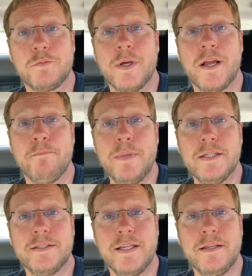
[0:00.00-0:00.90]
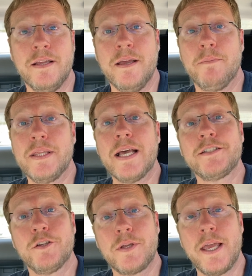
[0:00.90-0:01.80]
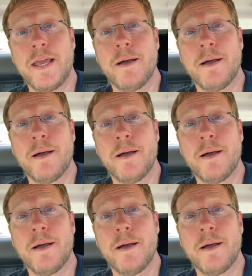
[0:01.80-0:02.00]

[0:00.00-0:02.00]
when I'm busy, but that's okay.